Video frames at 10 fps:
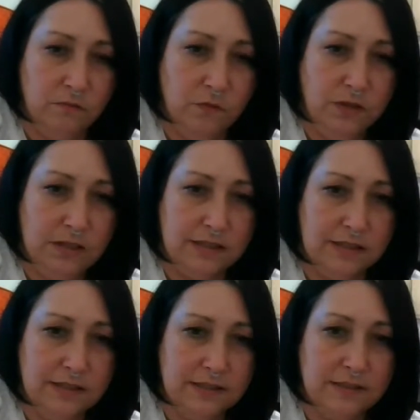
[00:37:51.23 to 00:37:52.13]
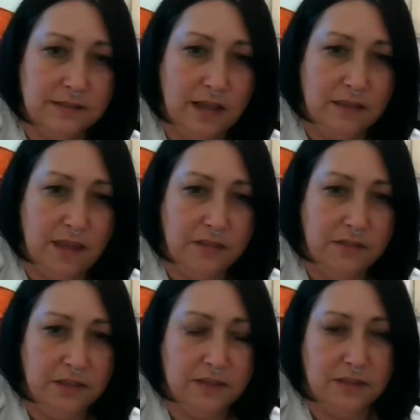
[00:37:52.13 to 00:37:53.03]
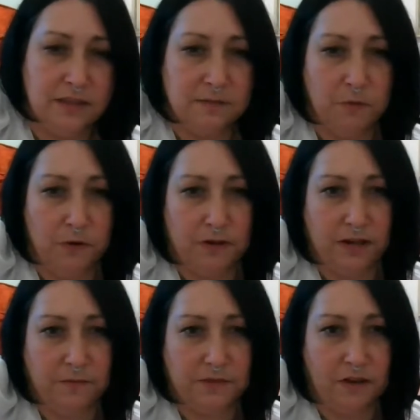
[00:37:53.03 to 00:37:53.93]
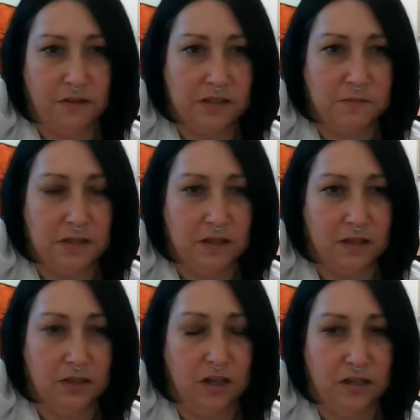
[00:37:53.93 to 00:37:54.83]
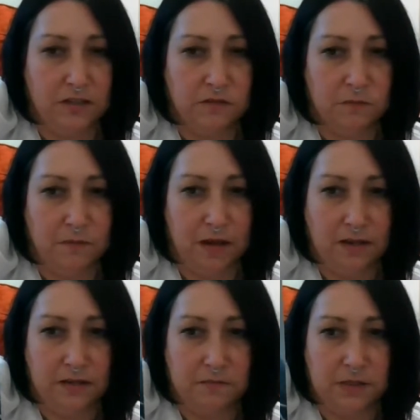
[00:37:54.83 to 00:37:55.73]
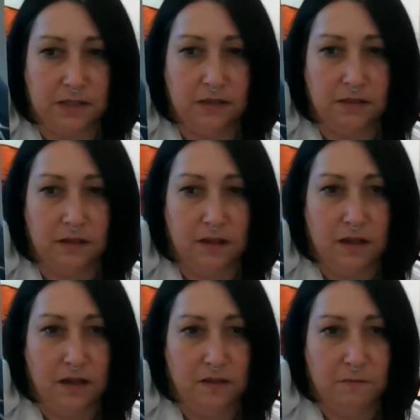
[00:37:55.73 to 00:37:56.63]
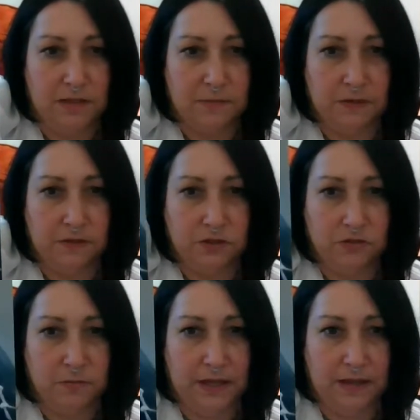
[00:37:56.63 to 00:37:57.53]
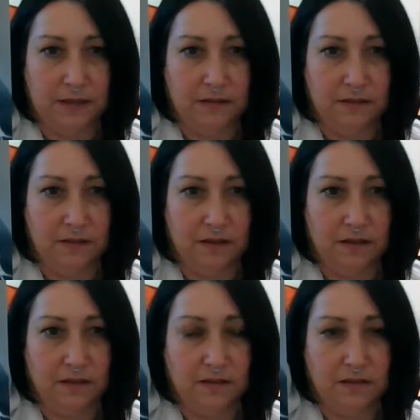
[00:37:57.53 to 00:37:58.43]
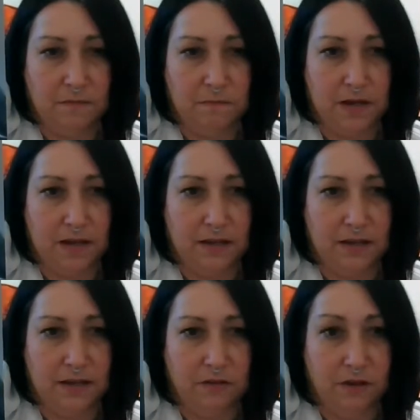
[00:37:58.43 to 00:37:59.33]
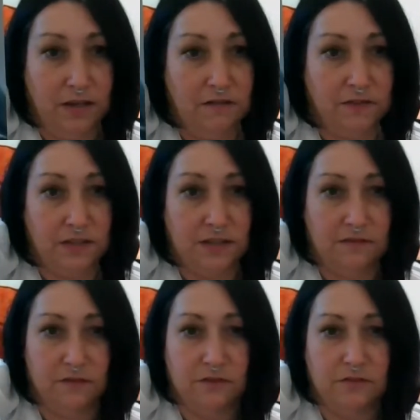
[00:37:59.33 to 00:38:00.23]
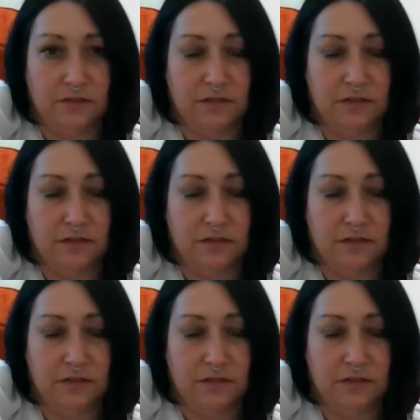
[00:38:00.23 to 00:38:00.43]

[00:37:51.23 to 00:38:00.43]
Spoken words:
Really listen. I think this bird comes calling to me a lot to remind me of my spiritual path and my creative endeavors.